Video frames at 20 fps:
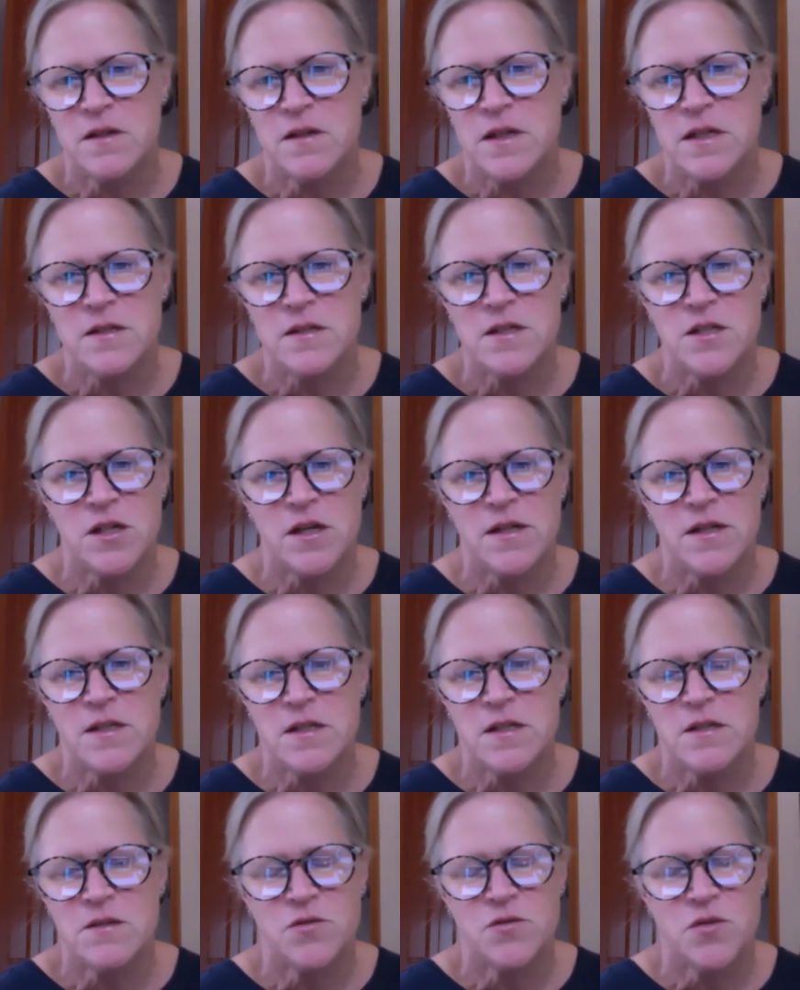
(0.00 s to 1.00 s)
is
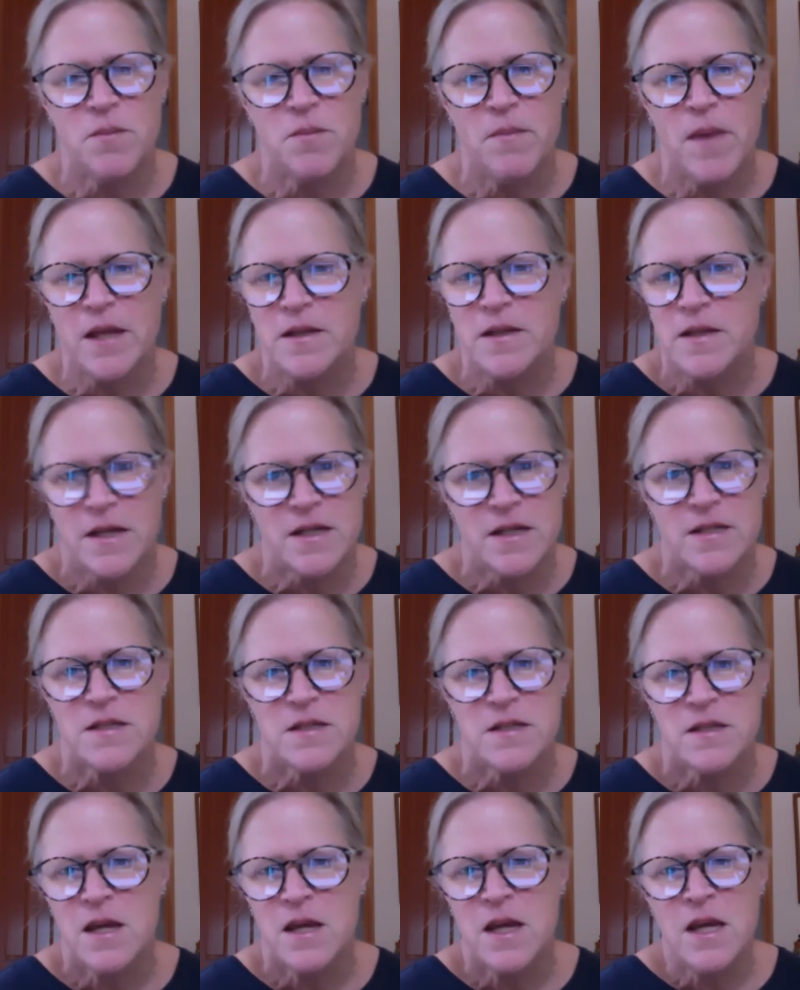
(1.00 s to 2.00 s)
just
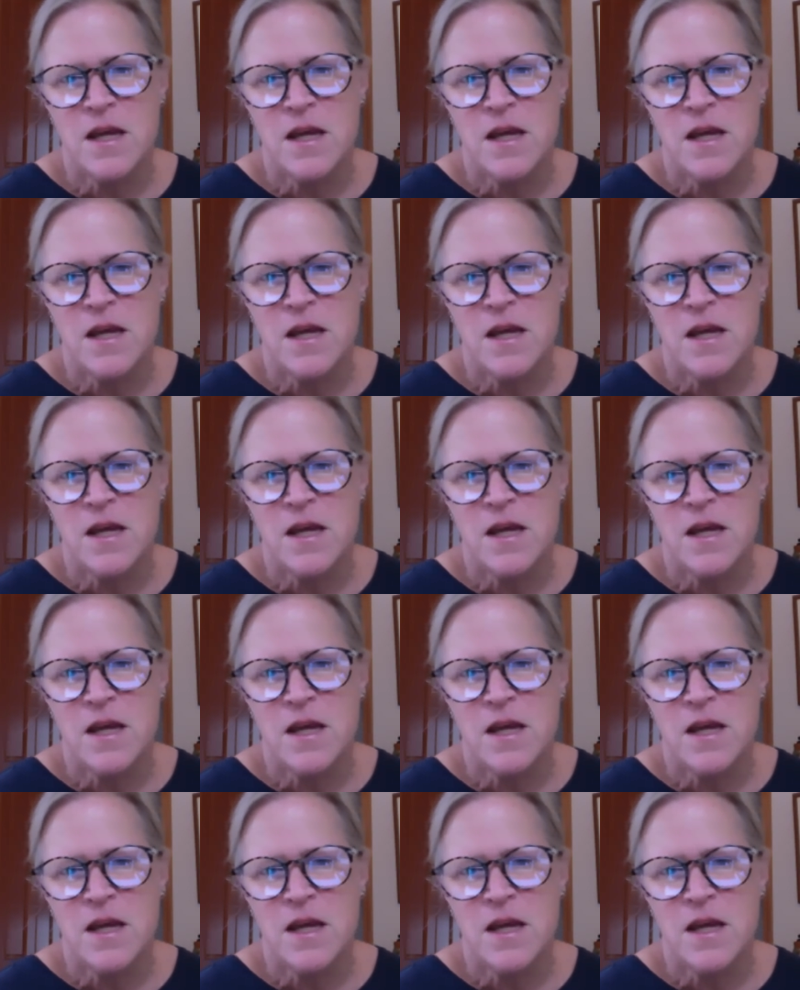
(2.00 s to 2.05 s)
tremendous.